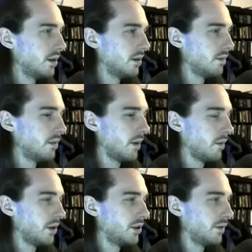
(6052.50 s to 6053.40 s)
them
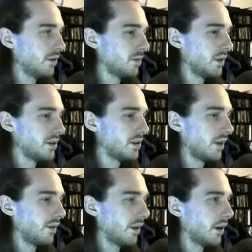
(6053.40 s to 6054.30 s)
much if there's been
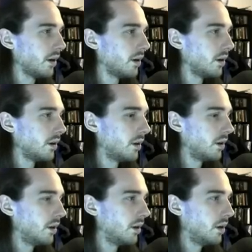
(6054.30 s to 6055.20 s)
stuff there,
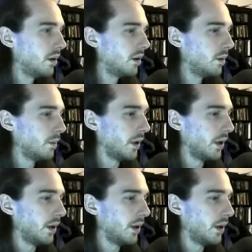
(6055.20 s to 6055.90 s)
but